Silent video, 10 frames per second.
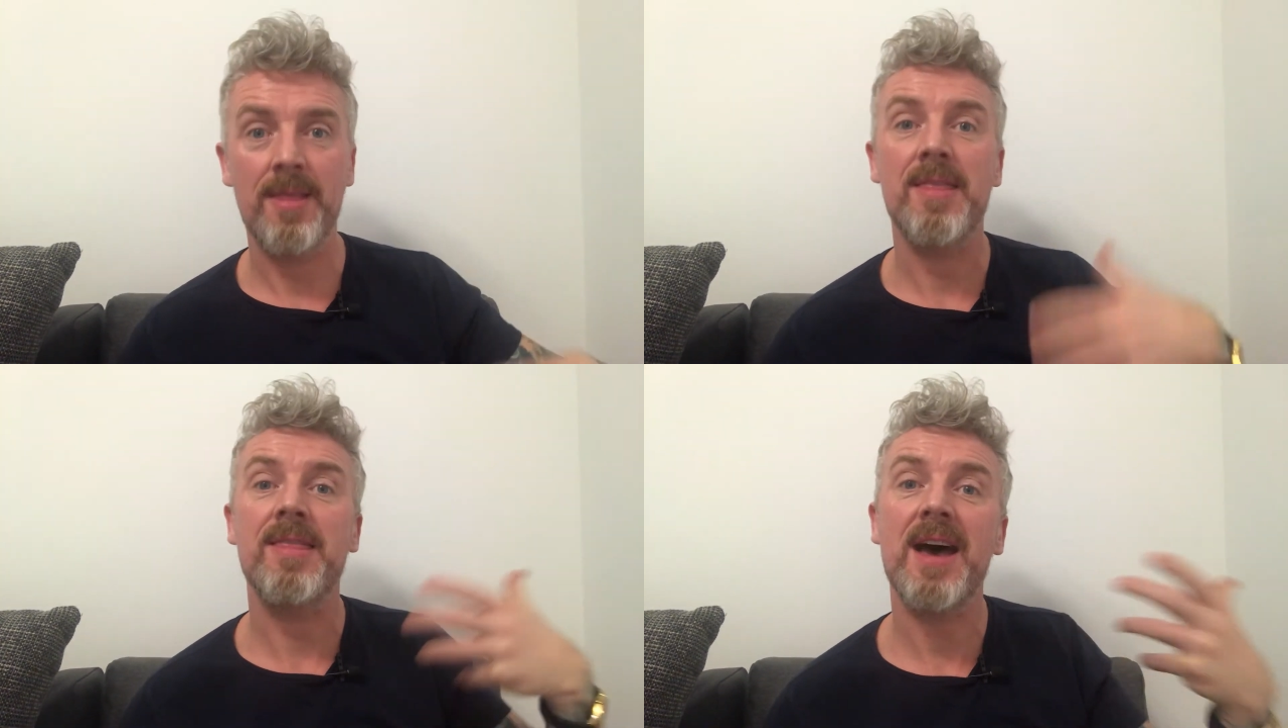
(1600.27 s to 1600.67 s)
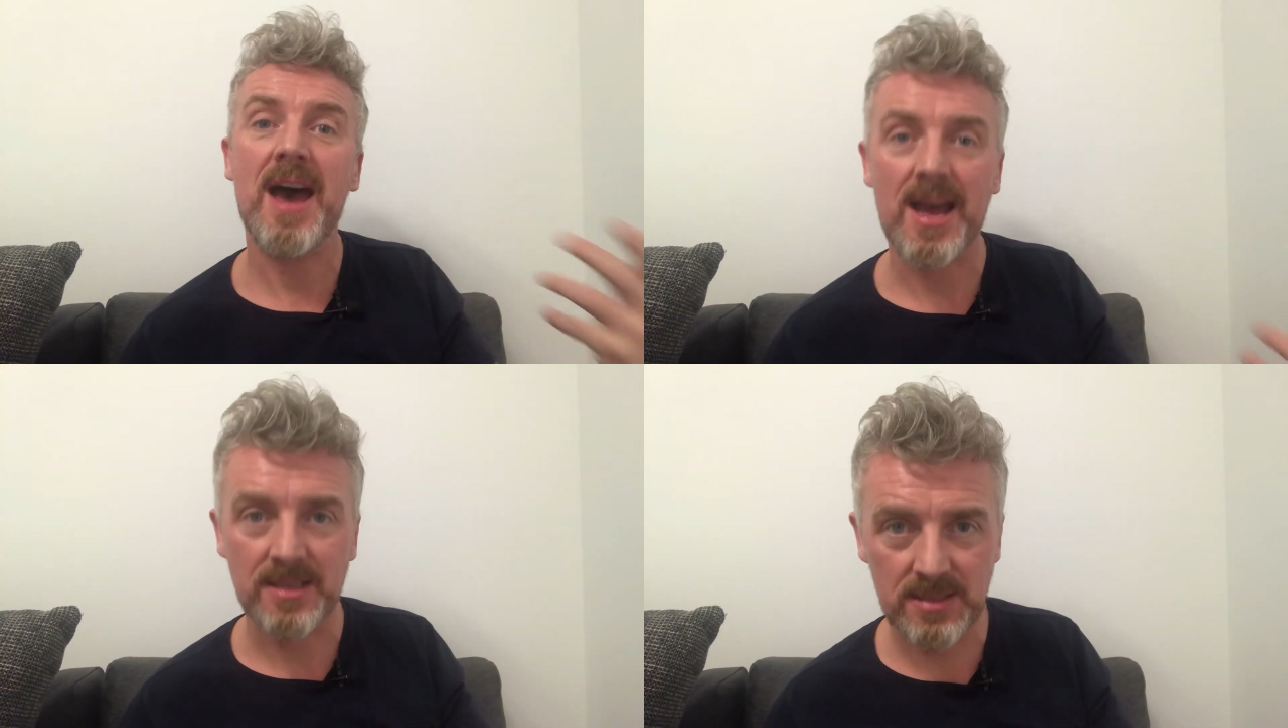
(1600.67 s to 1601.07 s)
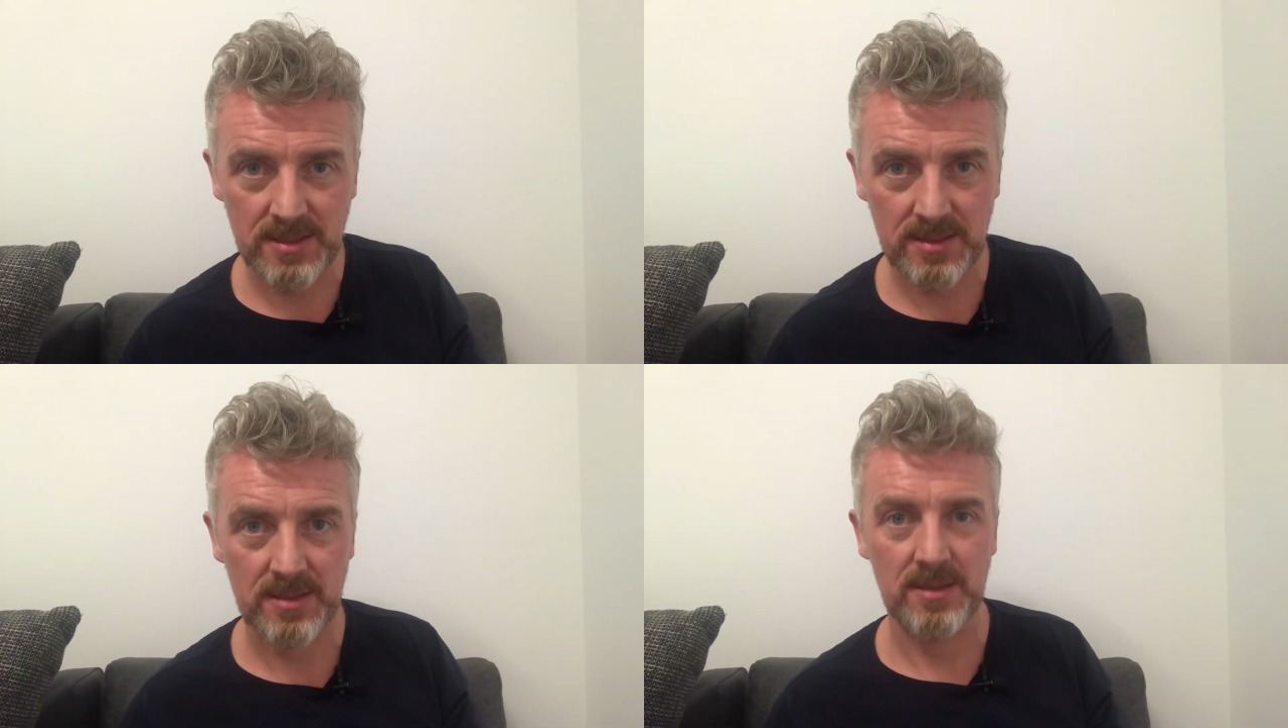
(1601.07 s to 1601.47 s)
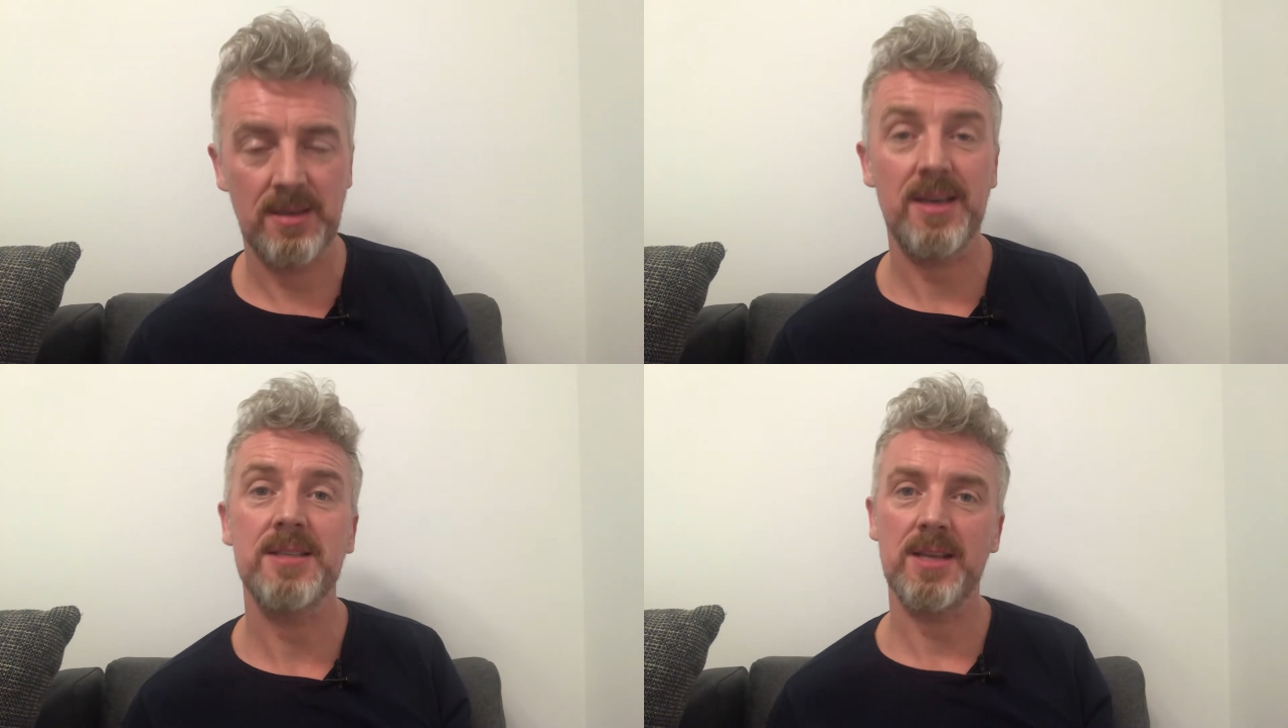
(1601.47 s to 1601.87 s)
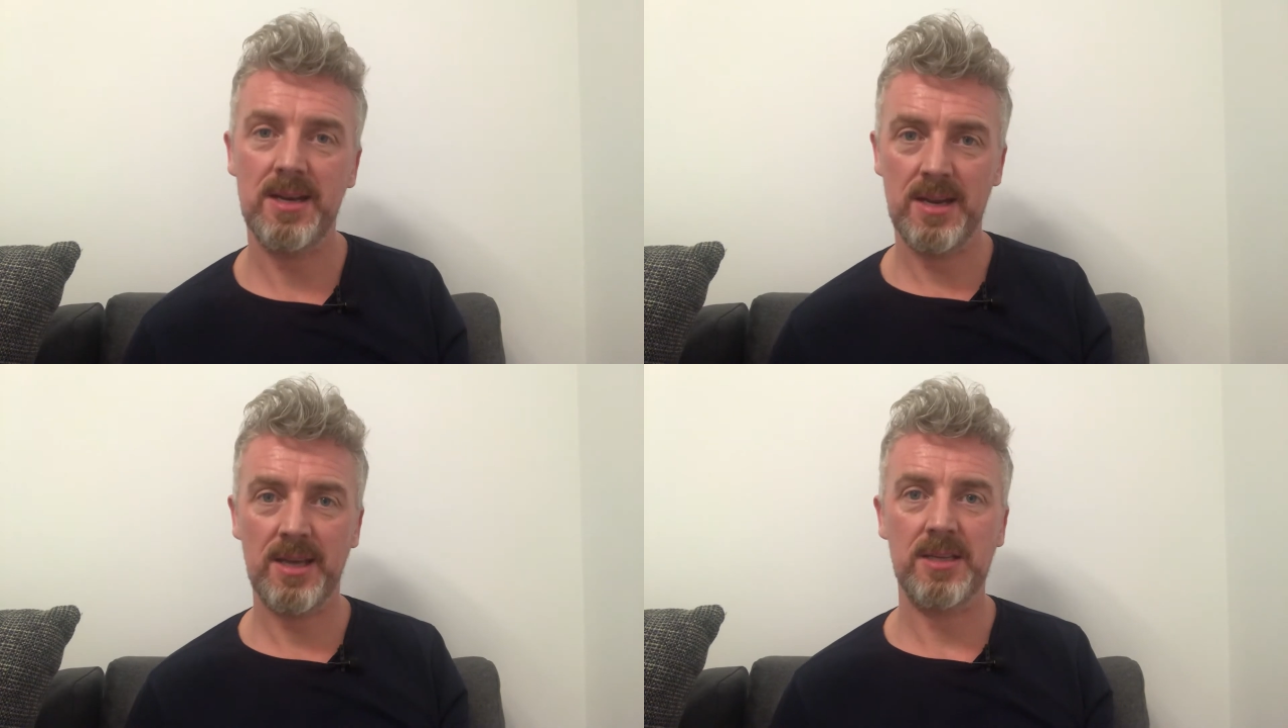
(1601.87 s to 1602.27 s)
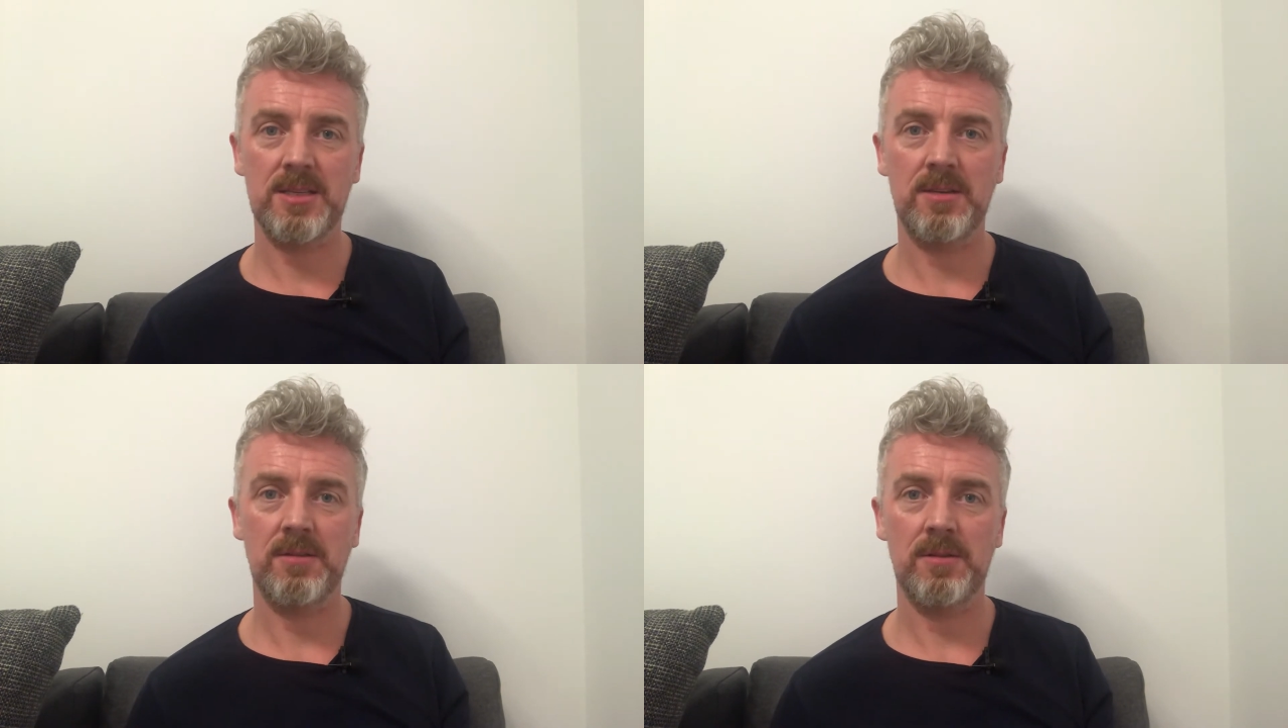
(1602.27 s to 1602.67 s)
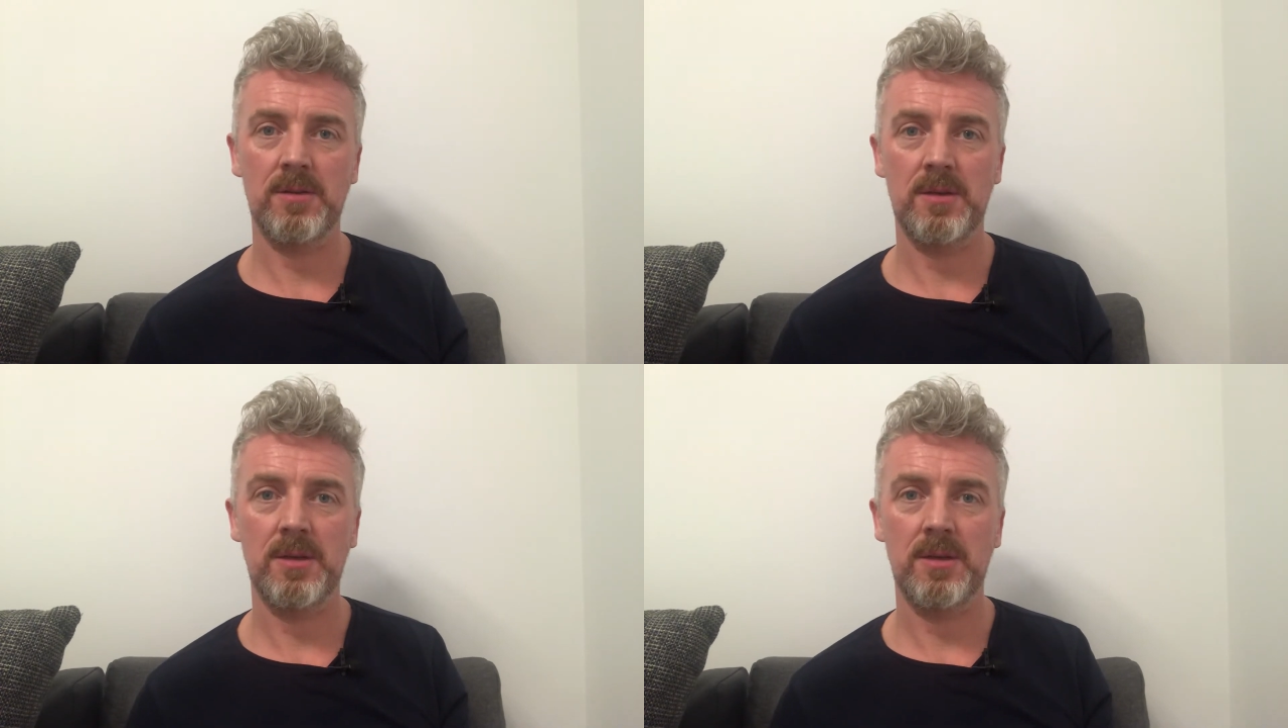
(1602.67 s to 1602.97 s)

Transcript: that is then negative.